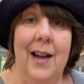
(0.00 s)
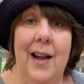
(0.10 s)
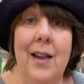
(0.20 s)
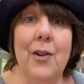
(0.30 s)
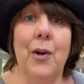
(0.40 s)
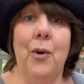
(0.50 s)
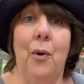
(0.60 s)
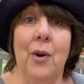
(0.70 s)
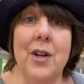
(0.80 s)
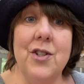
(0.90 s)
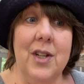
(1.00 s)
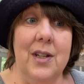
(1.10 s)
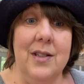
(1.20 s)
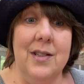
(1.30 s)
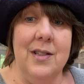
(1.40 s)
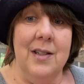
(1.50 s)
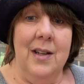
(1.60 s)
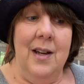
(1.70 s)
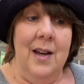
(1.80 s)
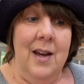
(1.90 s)
and they're gorgeous.
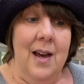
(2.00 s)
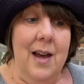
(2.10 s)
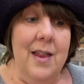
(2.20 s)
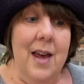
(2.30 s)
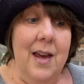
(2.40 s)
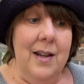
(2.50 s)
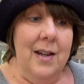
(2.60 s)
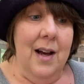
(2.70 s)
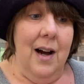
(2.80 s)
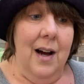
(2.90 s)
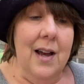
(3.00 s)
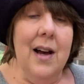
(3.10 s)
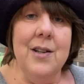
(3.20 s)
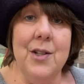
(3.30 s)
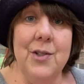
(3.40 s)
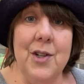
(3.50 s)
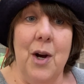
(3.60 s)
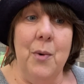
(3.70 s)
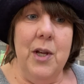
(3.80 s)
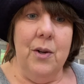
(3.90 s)
And then I also
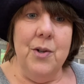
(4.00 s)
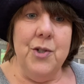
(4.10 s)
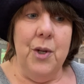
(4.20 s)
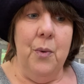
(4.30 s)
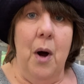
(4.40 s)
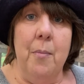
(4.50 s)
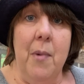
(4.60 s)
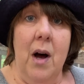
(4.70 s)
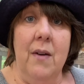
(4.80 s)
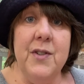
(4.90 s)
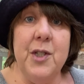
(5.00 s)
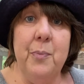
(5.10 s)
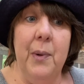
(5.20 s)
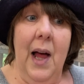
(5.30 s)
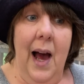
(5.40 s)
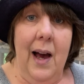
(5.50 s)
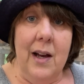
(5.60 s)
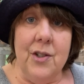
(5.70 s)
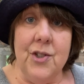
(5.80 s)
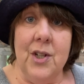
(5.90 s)
saw where you can do a mauve
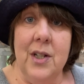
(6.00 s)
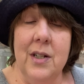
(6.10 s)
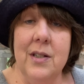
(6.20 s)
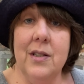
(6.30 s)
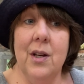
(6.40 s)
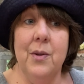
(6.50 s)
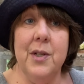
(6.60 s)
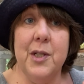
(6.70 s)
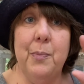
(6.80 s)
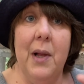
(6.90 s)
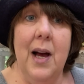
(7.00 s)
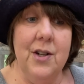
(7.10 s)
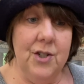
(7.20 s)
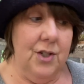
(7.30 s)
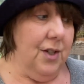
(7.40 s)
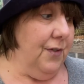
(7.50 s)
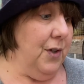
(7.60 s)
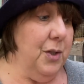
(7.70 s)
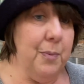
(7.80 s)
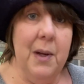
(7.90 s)
splash. So the splash, the
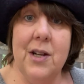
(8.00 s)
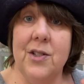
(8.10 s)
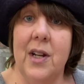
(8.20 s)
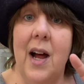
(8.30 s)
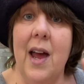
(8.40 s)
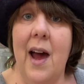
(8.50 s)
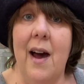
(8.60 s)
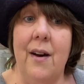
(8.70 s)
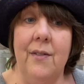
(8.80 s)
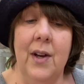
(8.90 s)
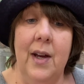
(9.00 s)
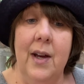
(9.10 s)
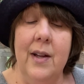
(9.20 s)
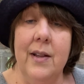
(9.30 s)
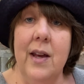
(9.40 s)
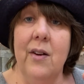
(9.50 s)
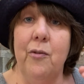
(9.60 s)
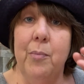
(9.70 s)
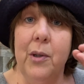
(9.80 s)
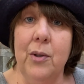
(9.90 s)
few splash that I have, they
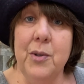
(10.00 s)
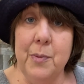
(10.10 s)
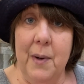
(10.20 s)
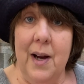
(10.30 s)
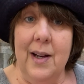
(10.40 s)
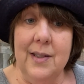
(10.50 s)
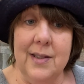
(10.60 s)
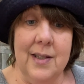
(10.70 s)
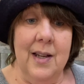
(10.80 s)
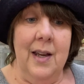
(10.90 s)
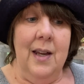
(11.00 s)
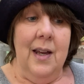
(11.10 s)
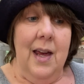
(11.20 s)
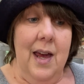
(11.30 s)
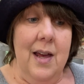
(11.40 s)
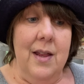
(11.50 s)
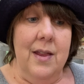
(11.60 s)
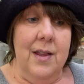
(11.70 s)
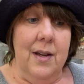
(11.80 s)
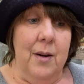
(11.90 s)
have blue spots,
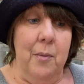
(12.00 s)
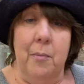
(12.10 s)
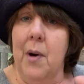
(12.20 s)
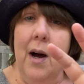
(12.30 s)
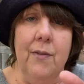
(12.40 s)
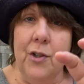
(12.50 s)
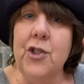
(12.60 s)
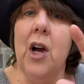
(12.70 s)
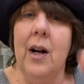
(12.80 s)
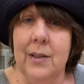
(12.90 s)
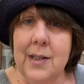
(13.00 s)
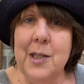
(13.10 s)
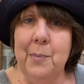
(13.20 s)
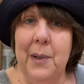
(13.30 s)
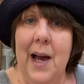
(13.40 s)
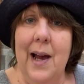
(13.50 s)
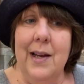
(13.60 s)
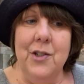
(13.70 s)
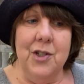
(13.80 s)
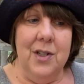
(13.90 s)
and the mauve or chocolate
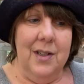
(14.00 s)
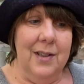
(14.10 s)
splash,